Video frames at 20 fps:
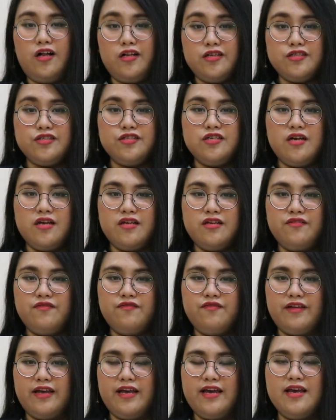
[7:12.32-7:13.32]

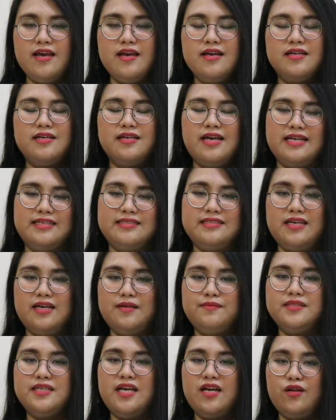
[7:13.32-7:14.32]
alternatively,
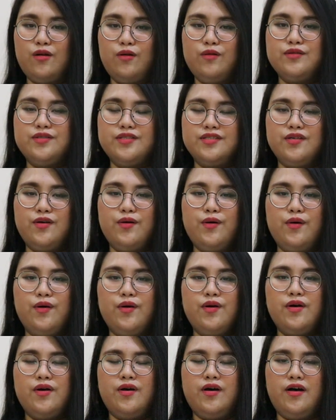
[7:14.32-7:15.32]
enzymes can also
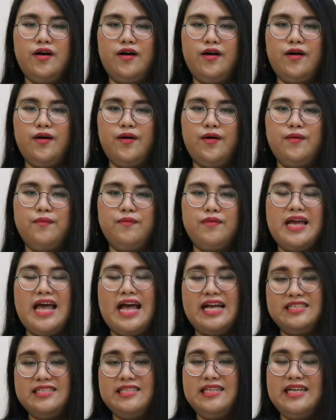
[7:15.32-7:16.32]

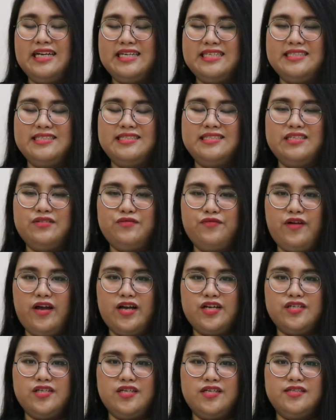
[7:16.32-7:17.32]
catalyze the
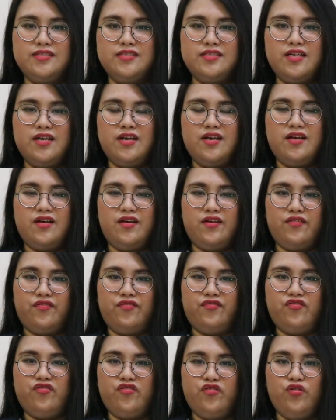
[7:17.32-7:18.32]
reactions of
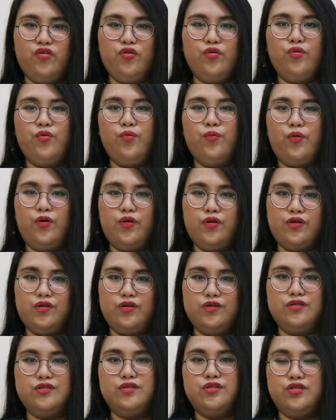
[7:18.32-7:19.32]
two
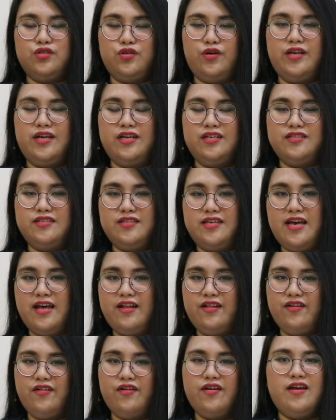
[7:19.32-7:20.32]
molecules joining
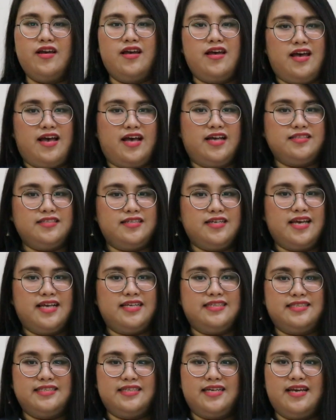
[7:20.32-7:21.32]
together, as you
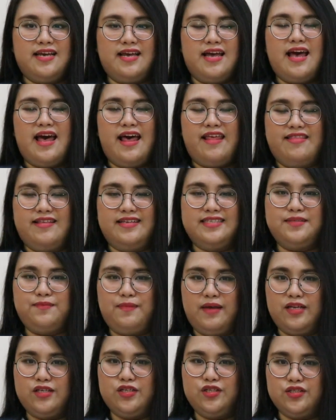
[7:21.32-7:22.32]
can see at these
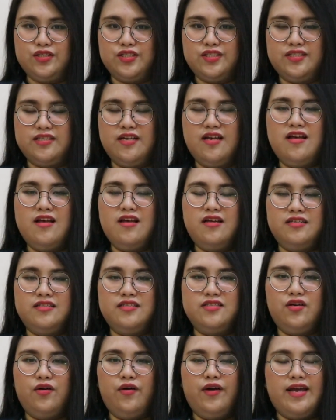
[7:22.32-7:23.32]
pictures.
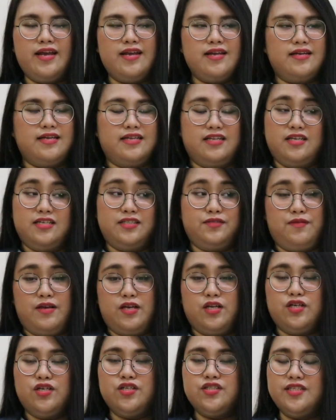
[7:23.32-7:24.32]
So in these
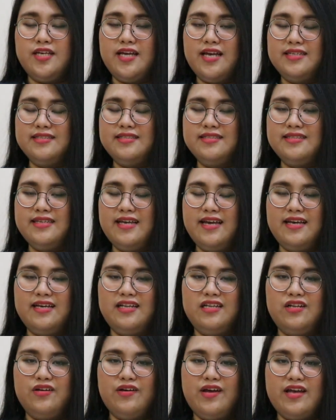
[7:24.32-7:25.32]
pictures, you can take a
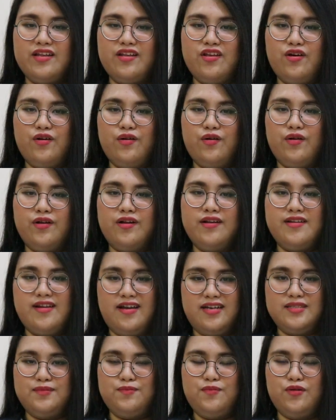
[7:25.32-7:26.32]
look at your
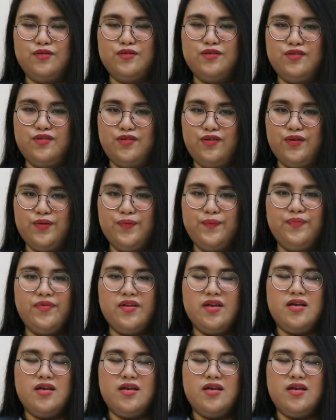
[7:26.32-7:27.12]
textbooks too.